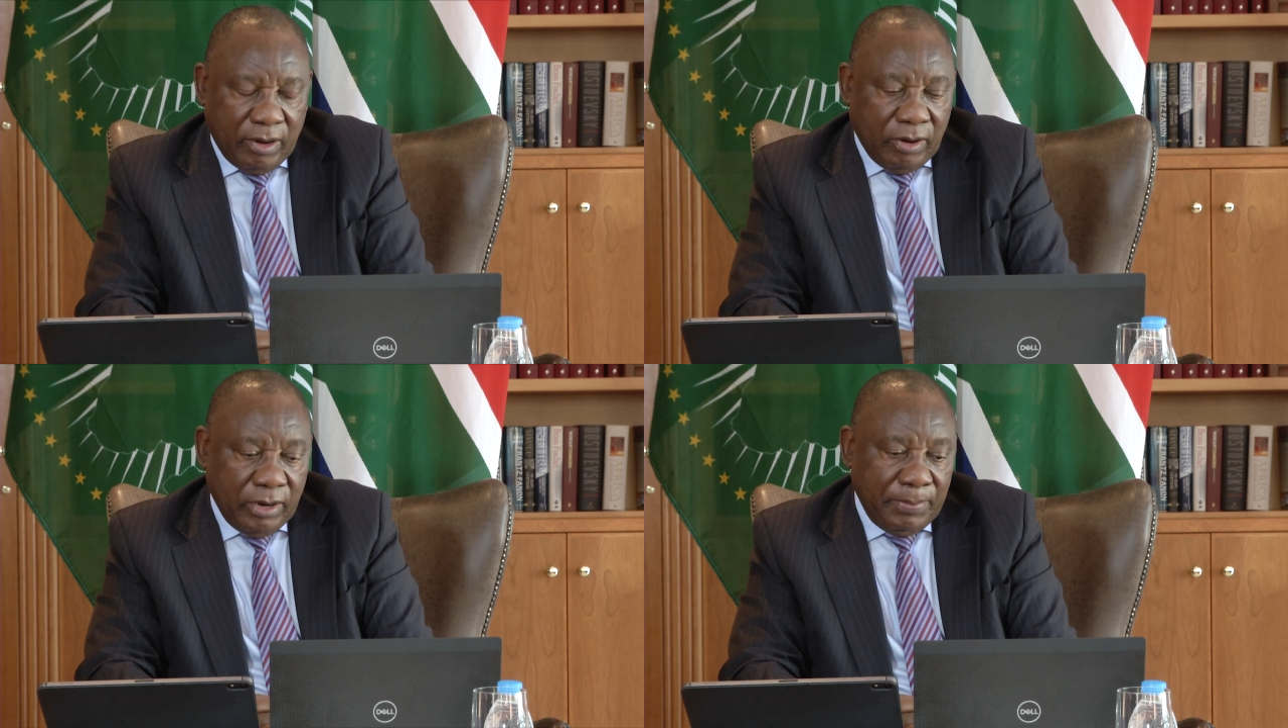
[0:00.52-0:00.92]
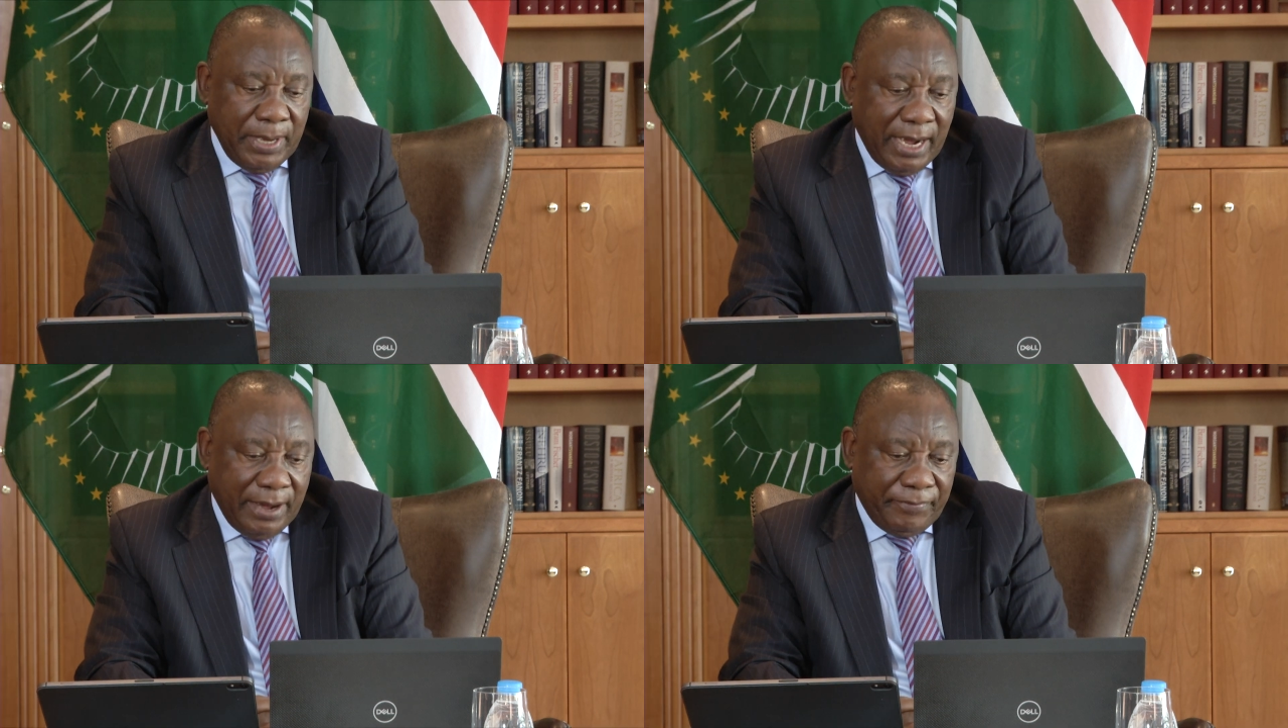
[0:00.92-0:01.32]
On
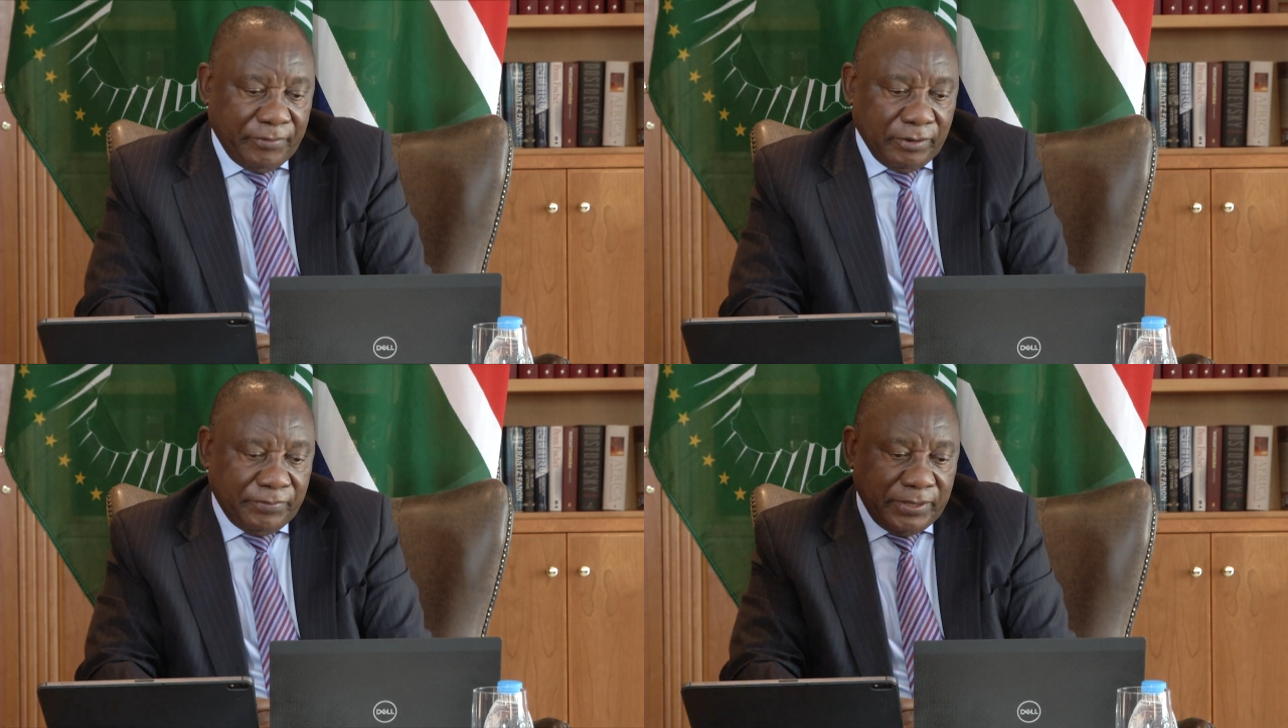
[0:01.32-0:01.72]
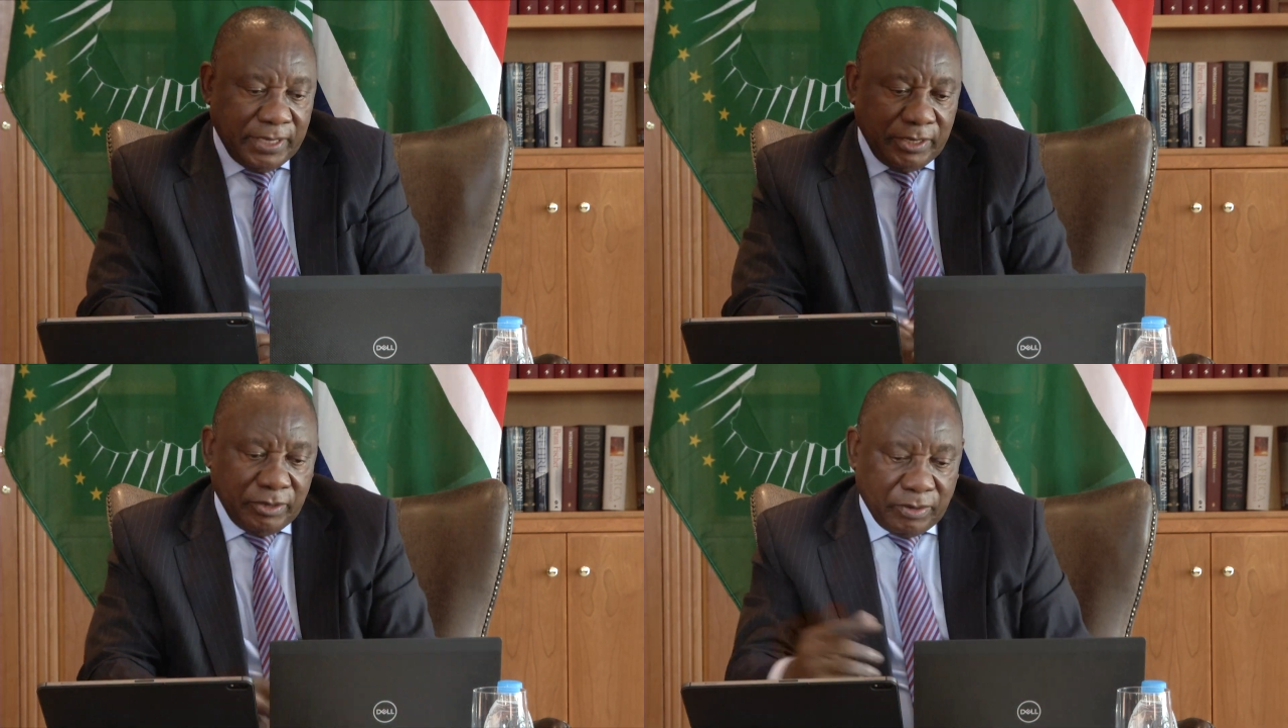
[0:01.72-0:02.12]
behalf of
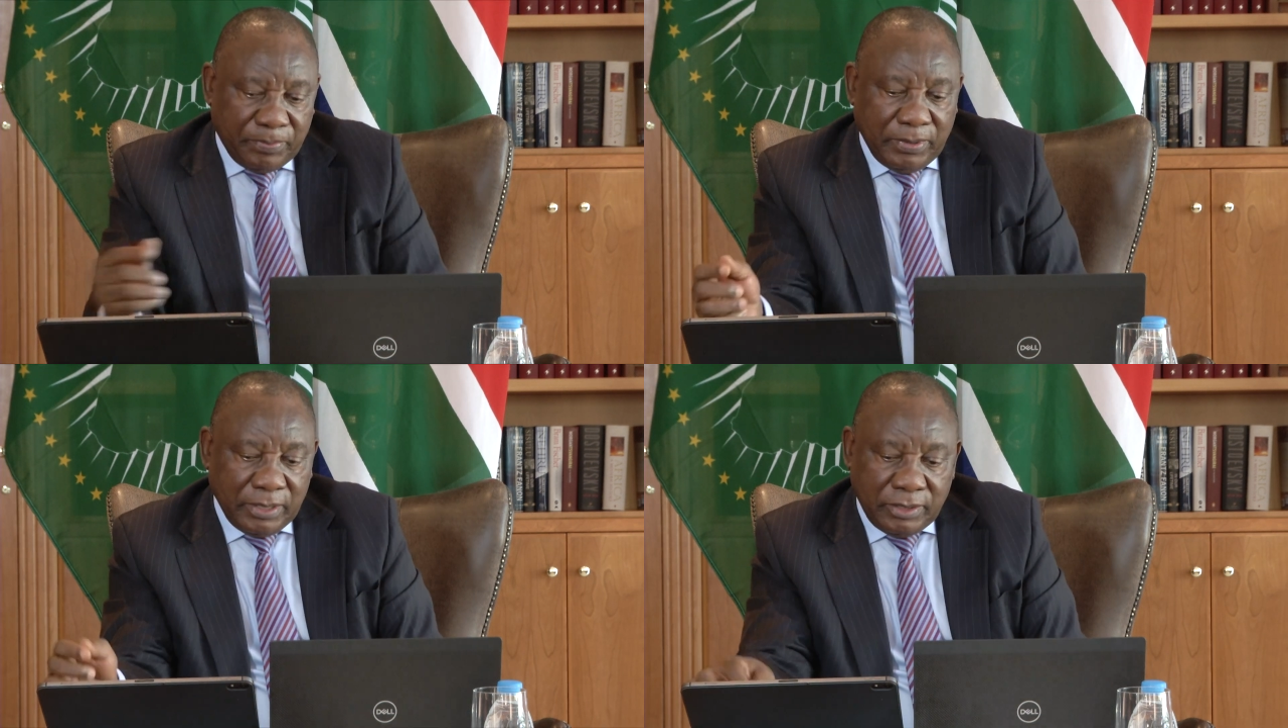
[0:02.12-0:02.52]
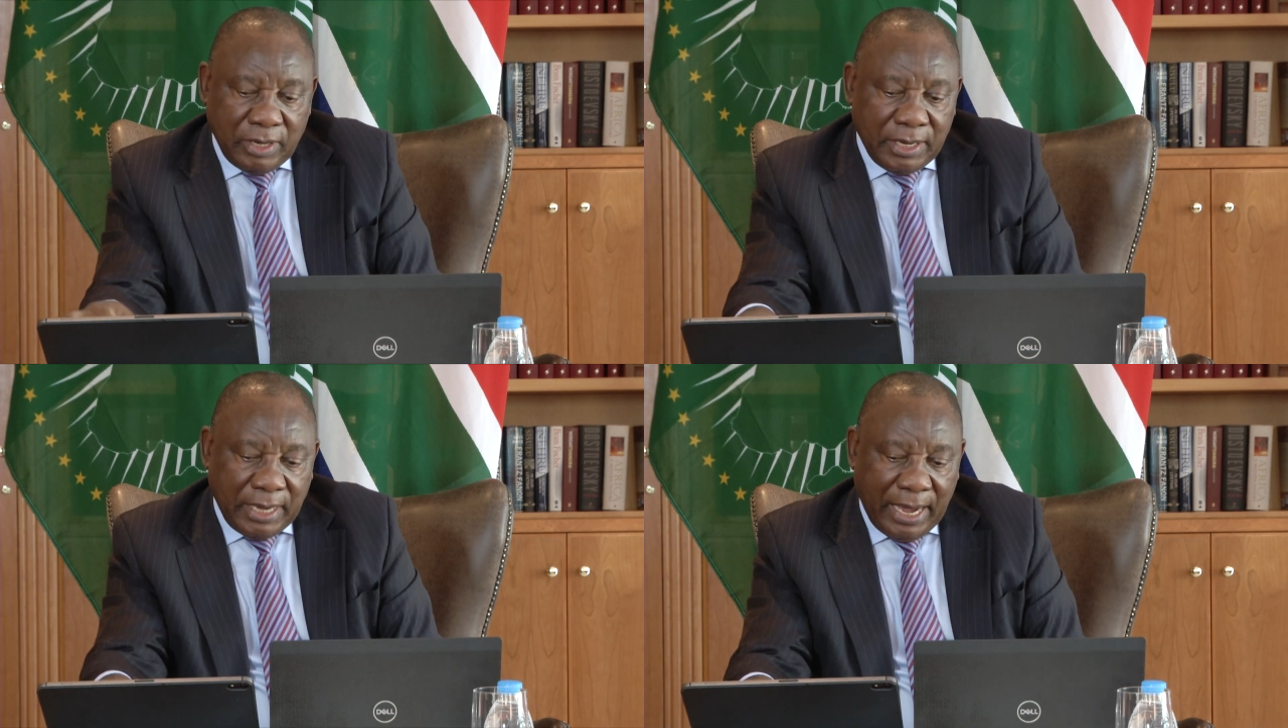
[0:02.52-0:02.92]

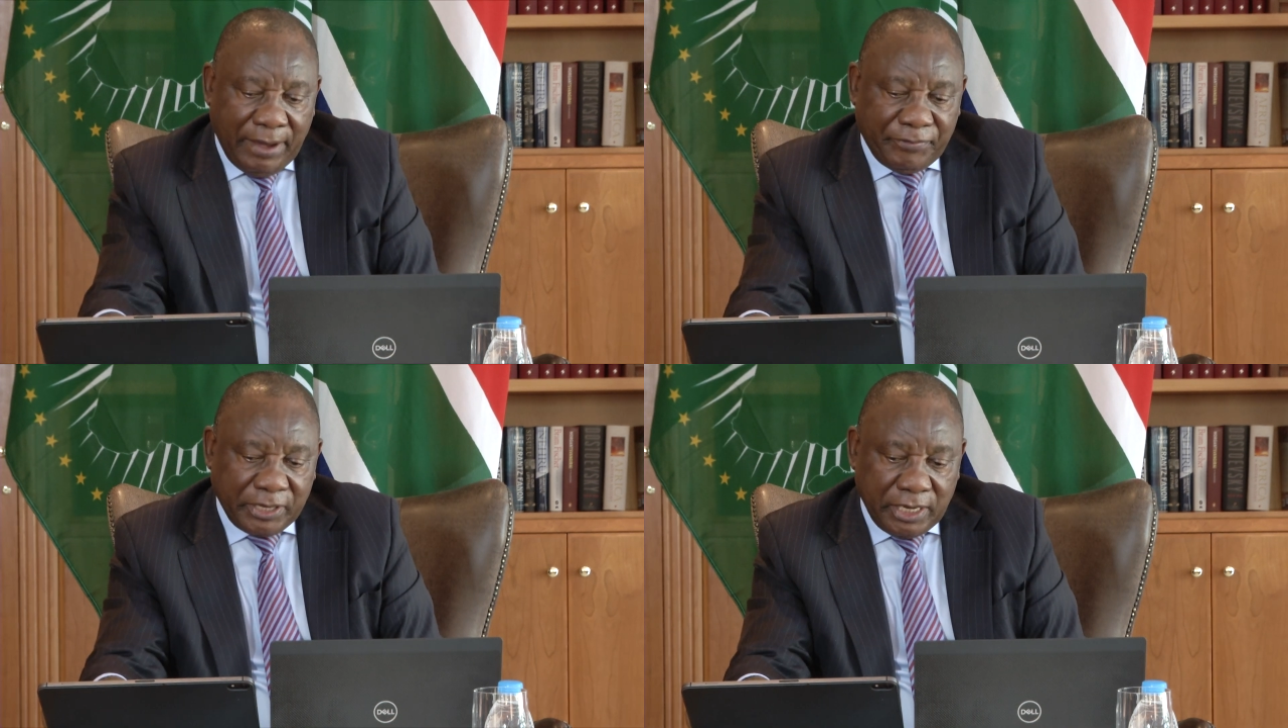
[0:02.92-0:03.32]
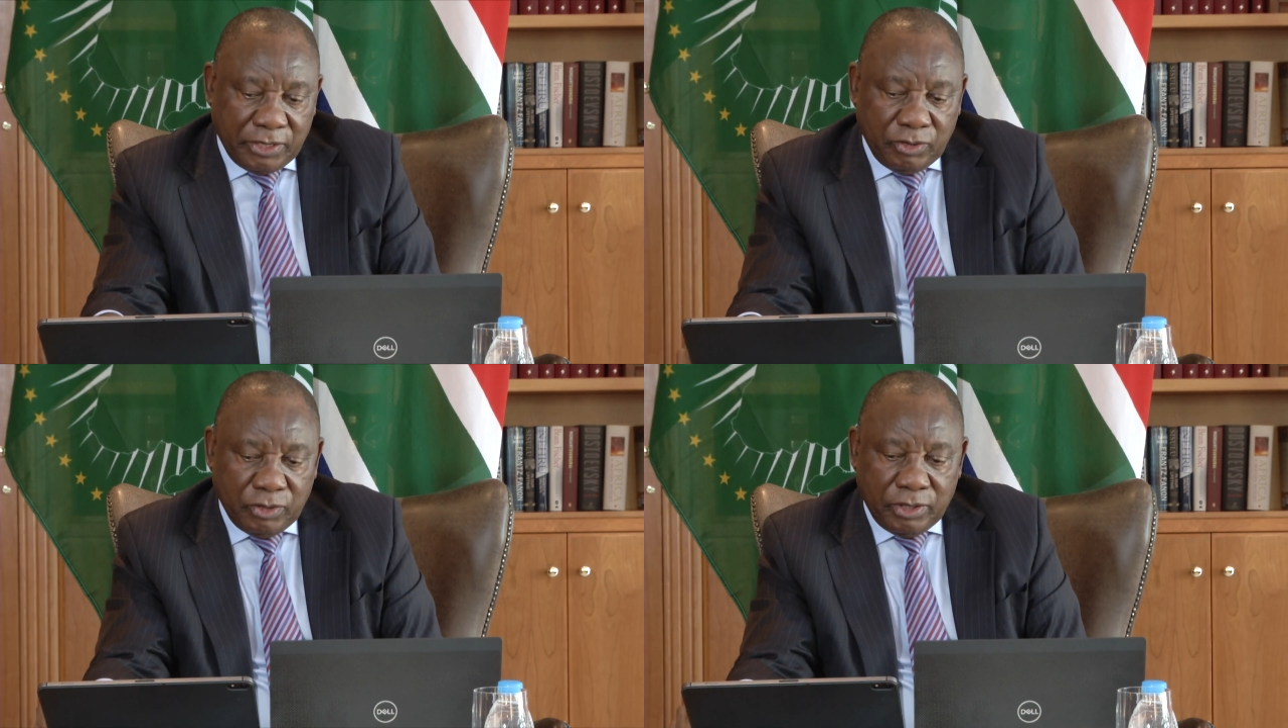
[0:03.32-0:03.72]
the African
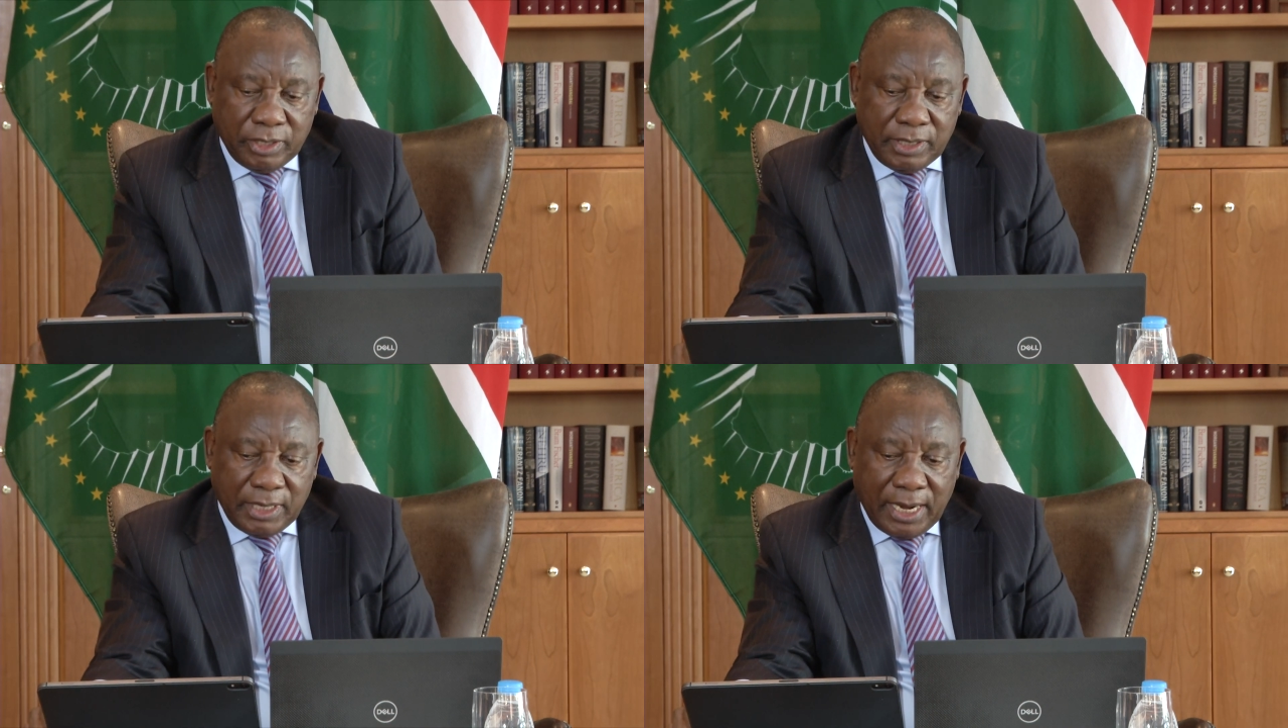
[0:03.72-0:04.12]
Union,